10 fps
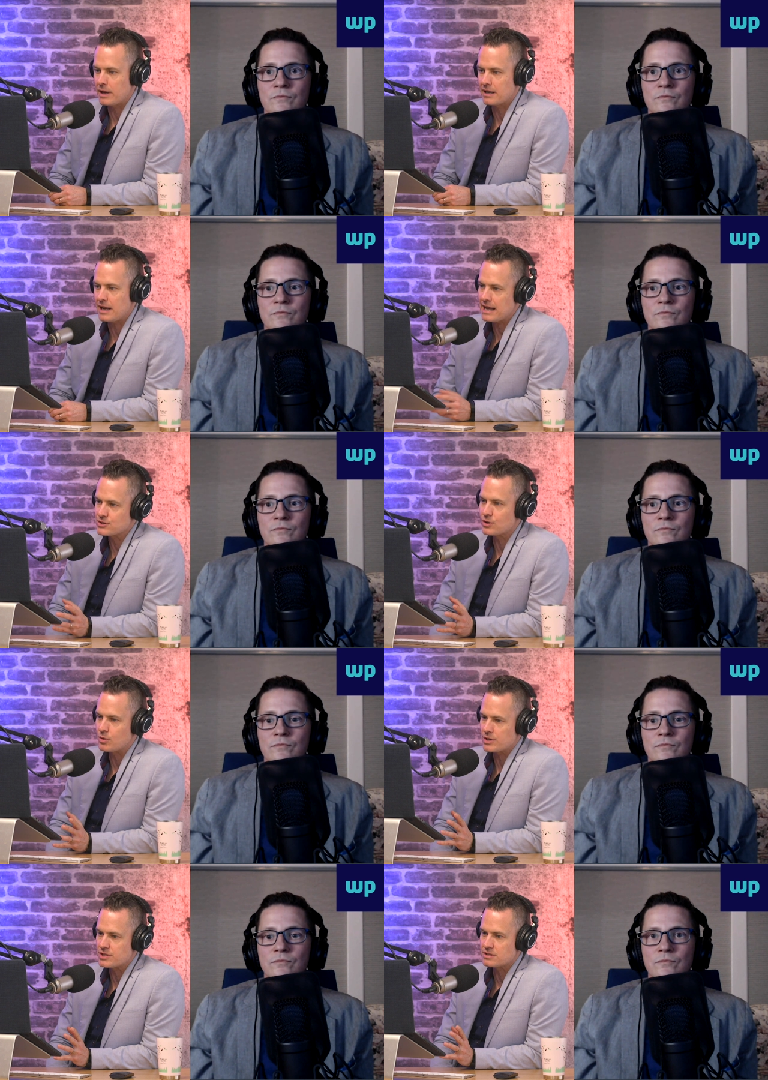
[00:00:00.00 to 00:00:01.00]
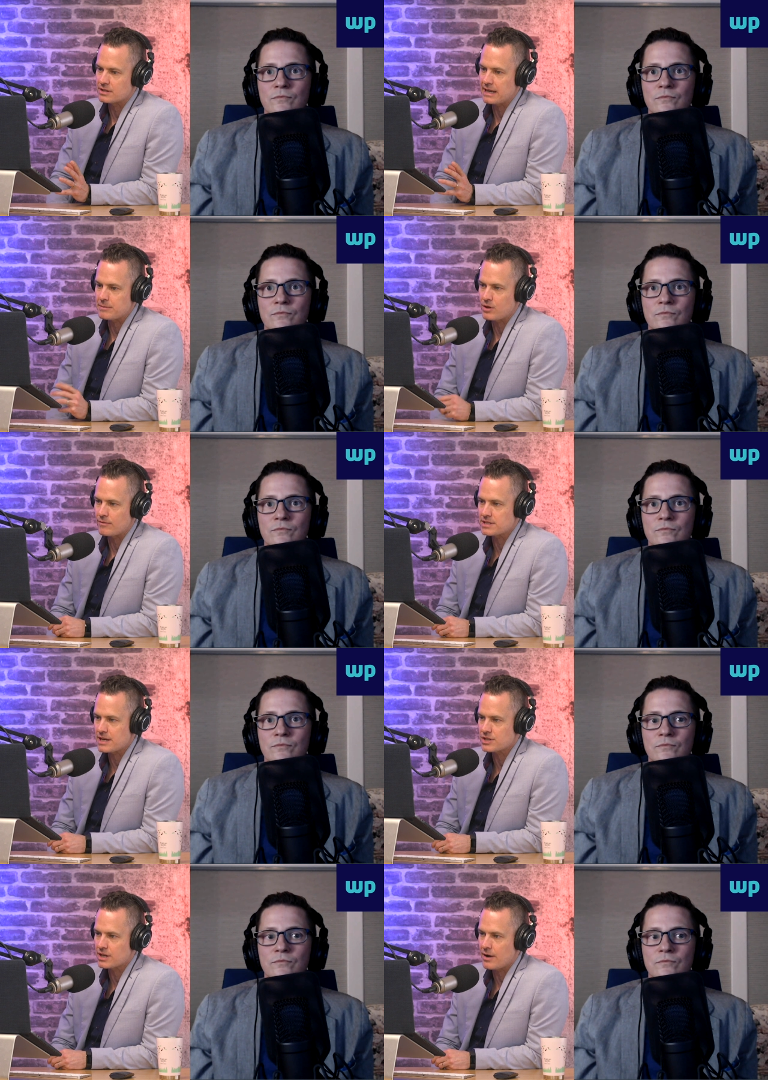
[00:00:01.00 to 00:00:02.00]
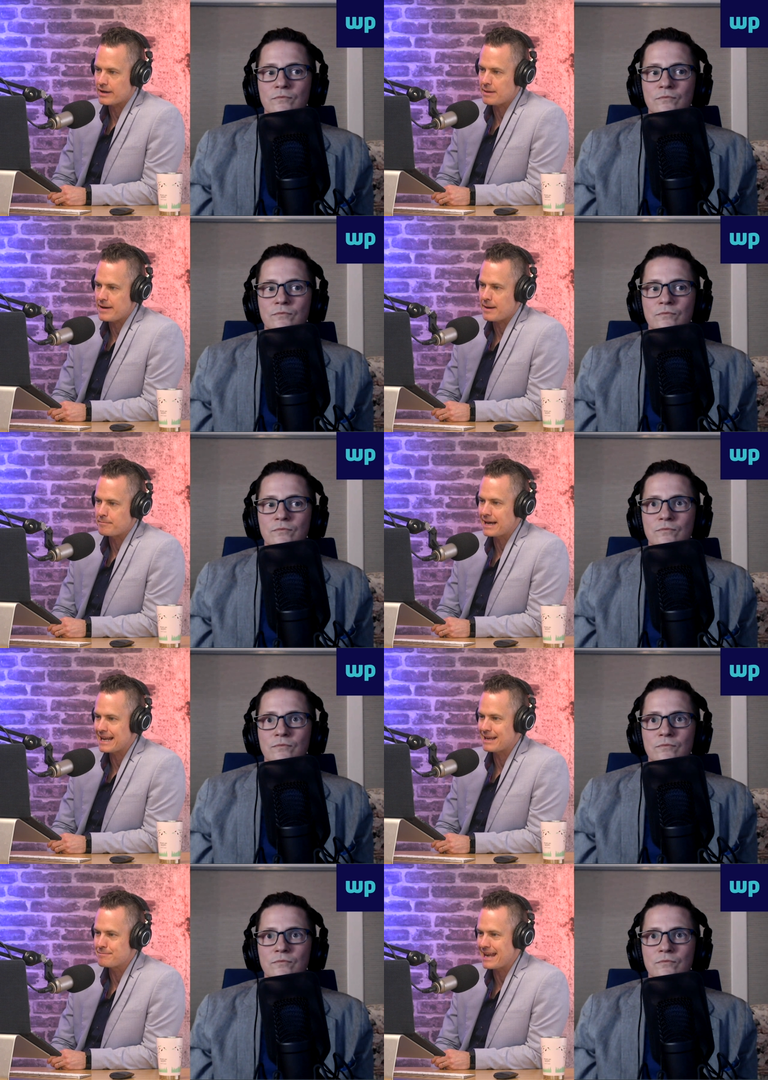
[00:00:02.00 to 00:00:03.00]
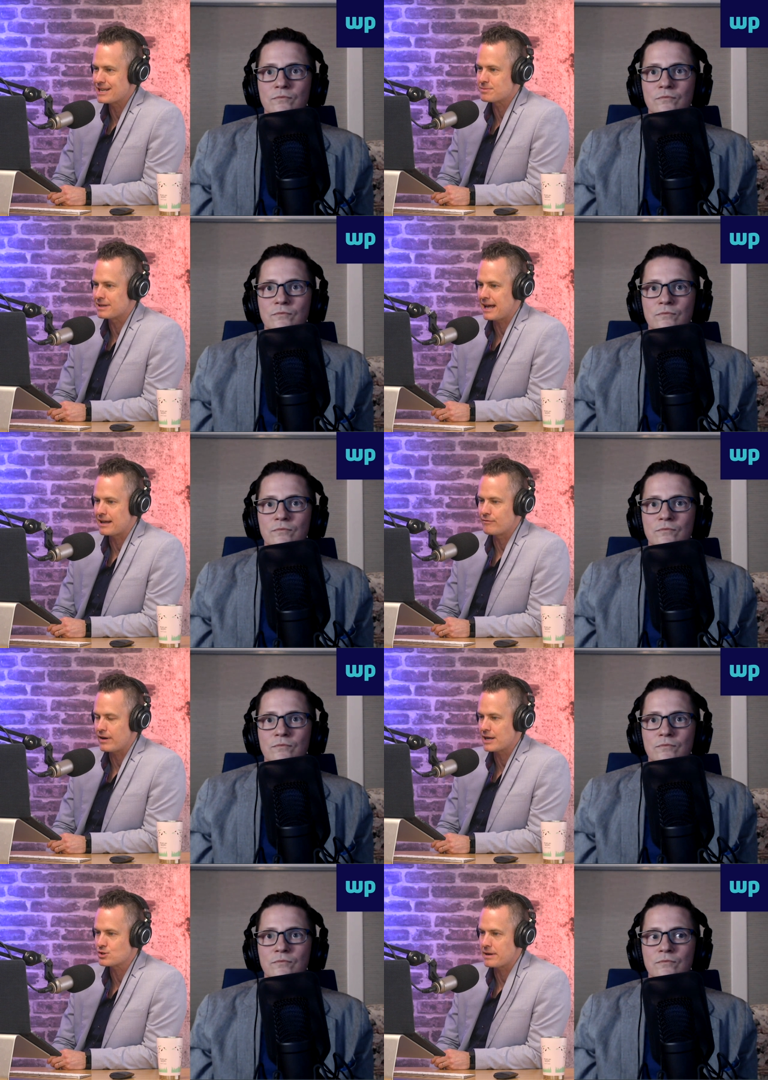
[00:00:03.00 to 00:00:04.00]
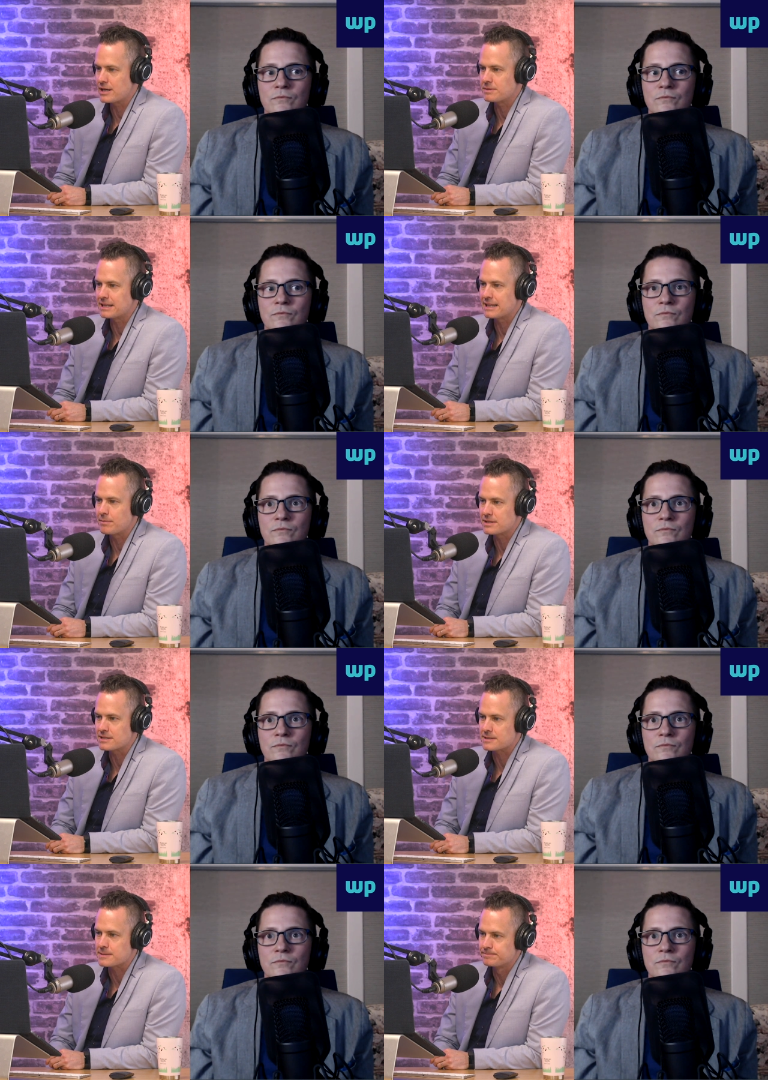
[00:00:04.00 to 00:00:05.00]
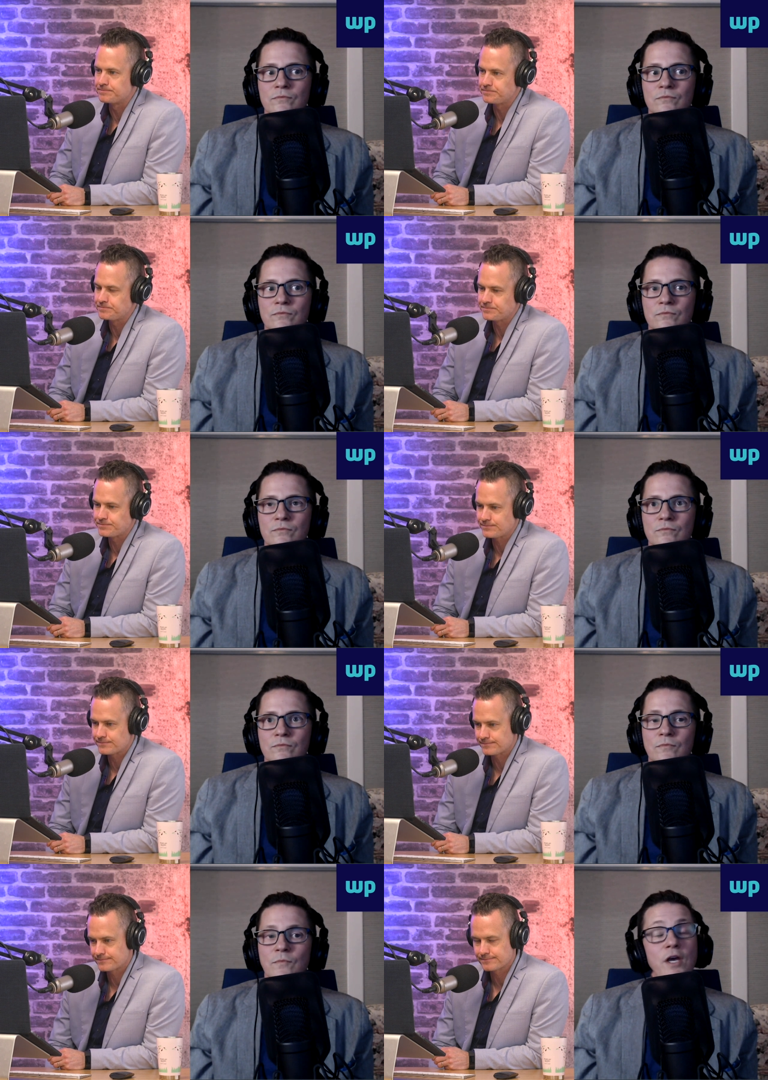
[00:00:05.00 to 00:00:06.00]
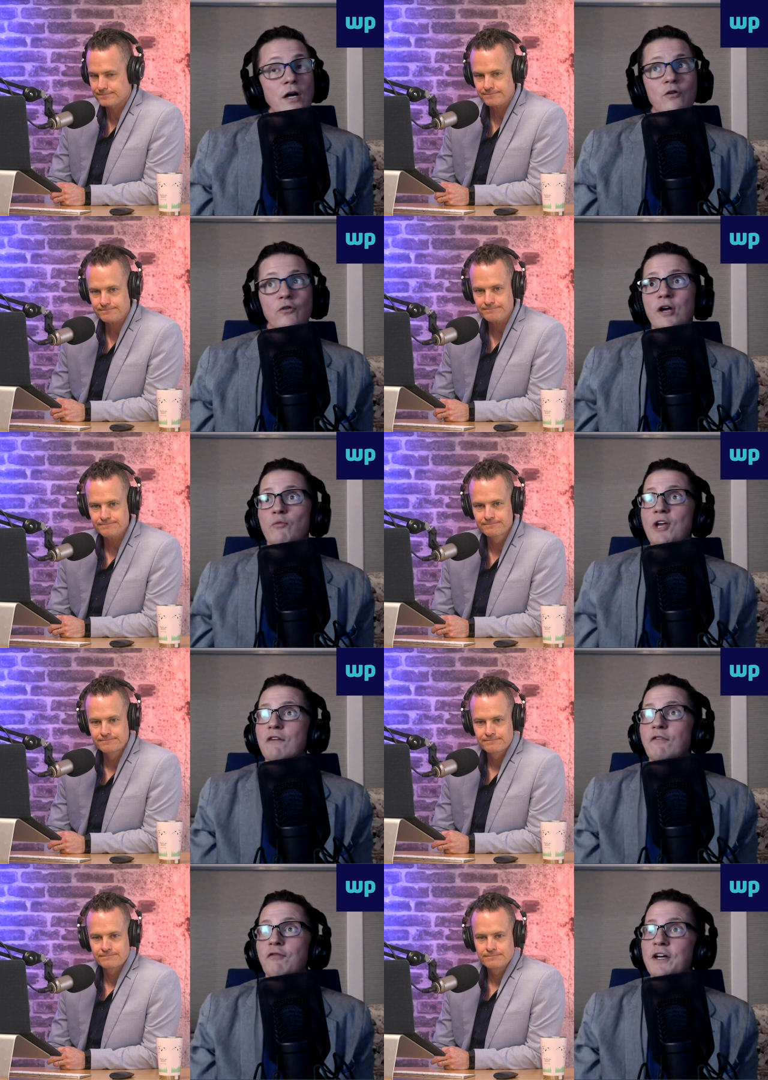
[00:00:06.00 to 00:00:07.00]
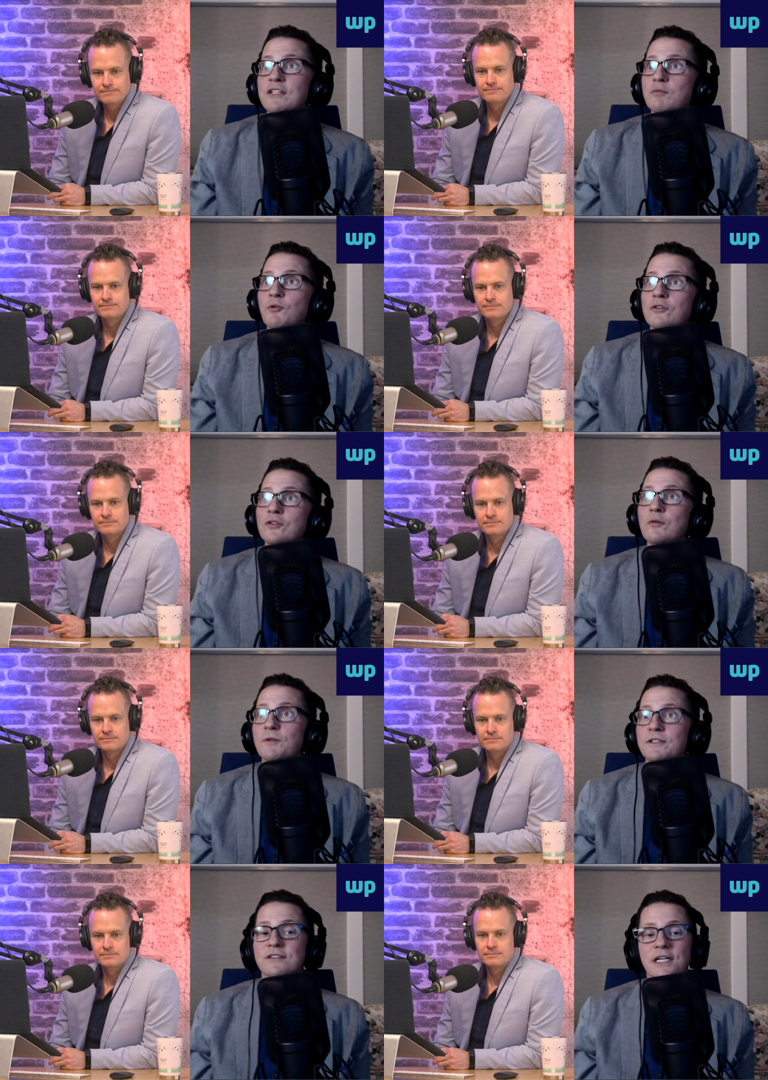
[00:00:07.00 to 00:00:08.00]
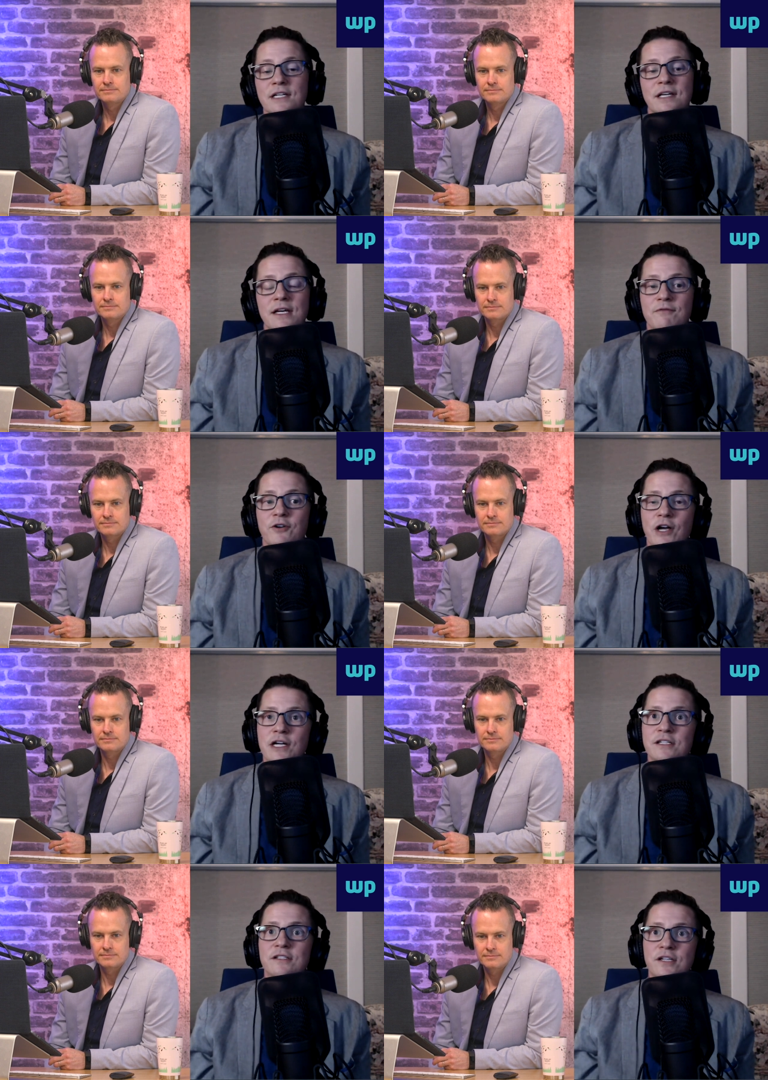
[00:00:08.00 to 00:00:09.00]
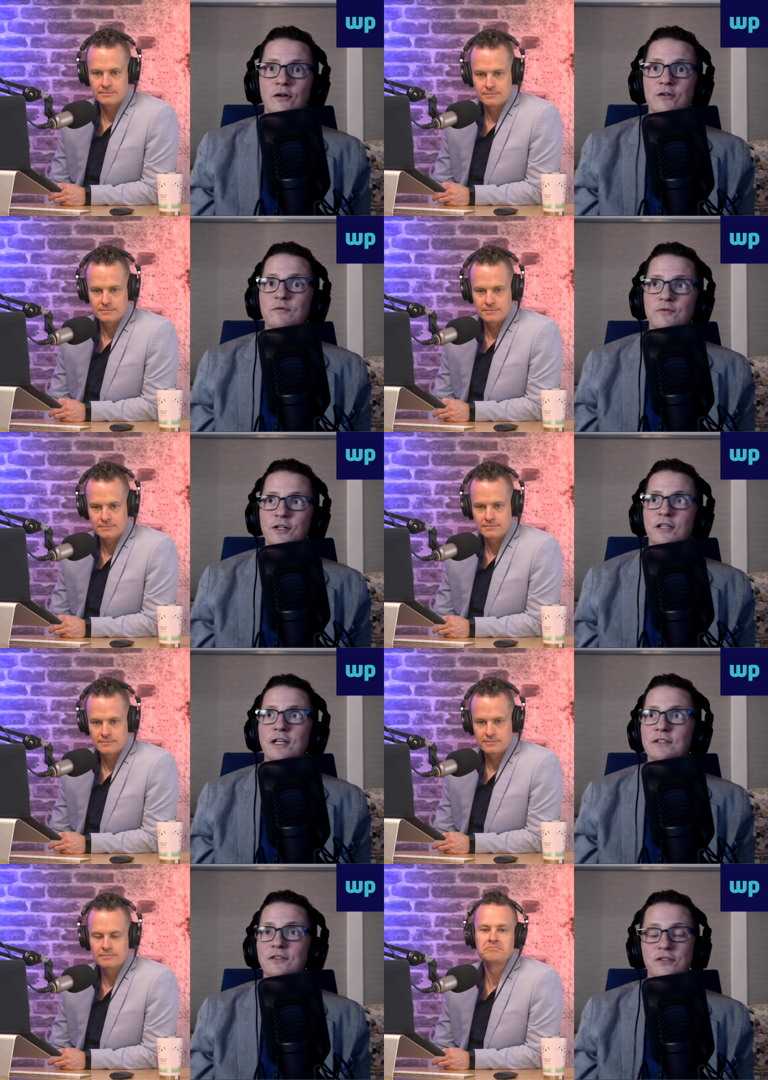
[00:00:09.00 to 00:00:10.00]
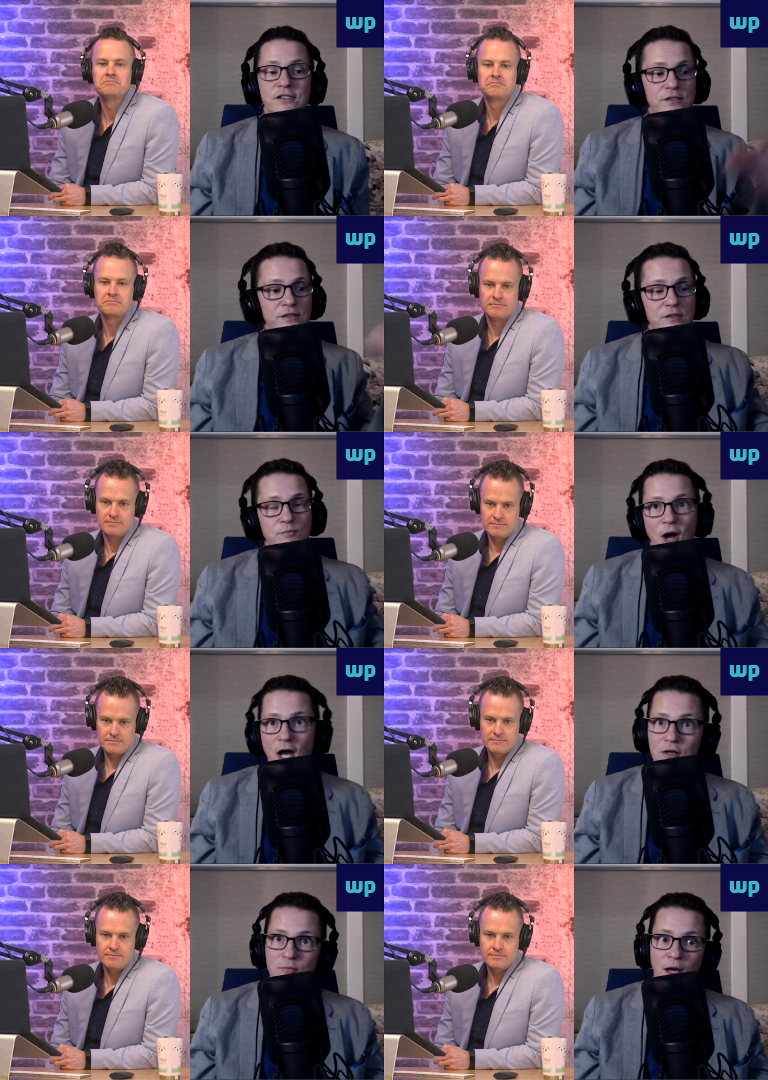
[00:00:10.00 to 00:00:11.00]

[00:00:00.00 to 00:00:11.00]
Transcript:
Speaker 1: and ask you questions and keep the conversation going about money management and financial management in their business?
Speaker 2: Yeah, great. We have a Facebook group. It's Think Tank for Agency Owners and Freelancers. It's inspired by